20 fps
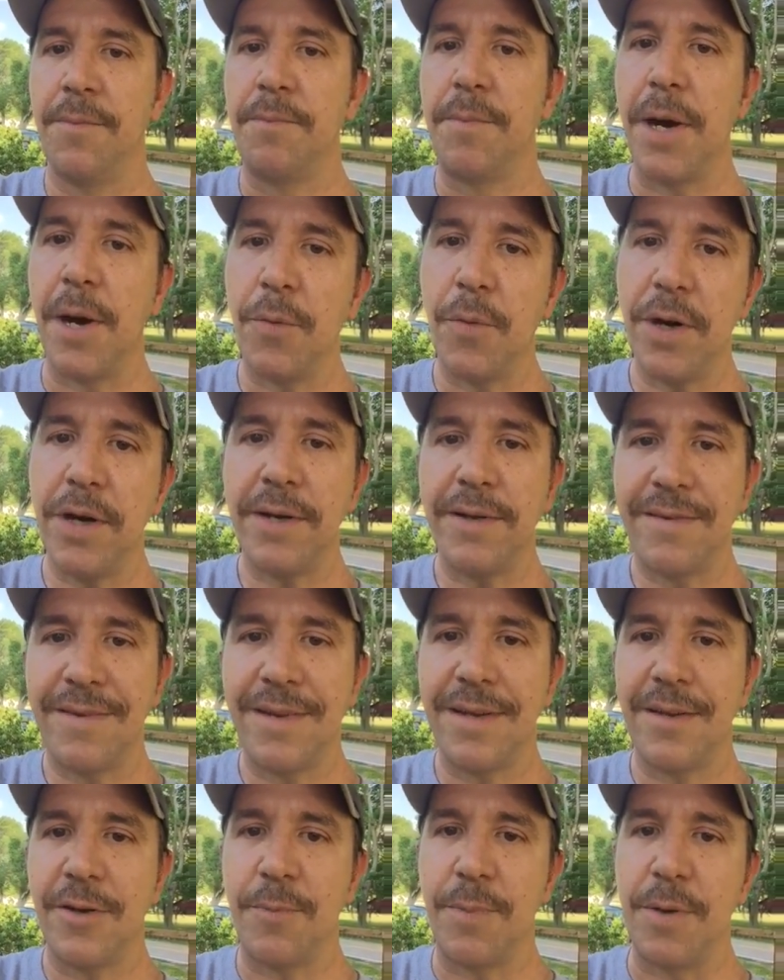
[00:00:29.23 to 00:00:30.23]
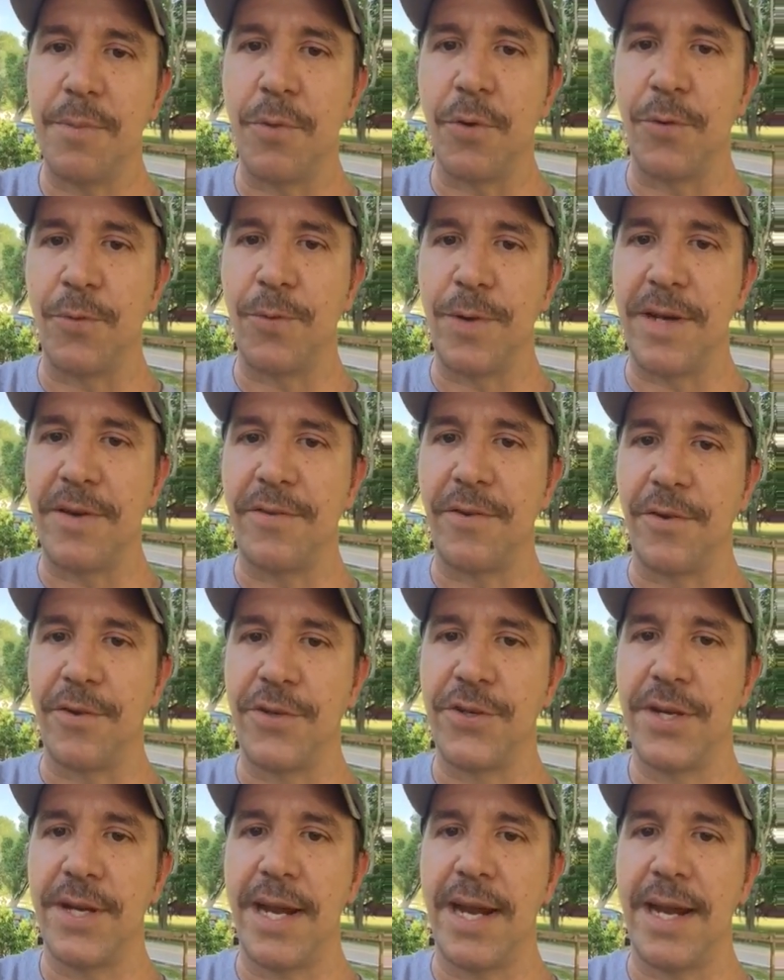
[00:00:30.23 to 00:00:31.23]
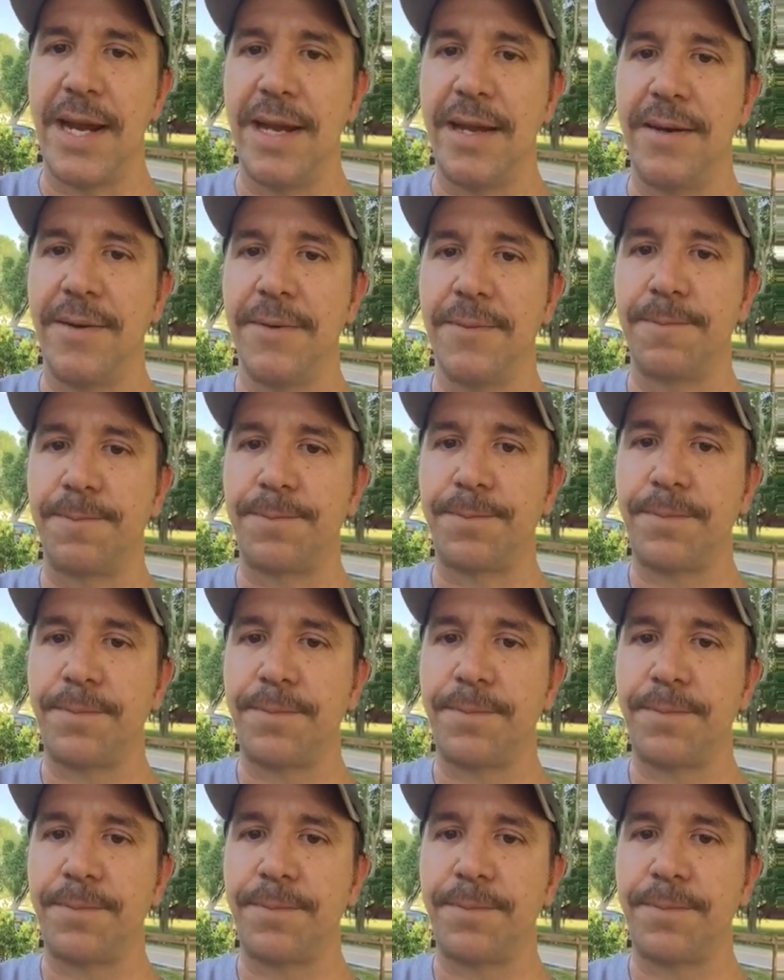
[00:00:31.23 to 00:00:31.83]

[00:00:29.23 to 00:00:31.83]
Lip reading: But I wanted to see a little bit more research, and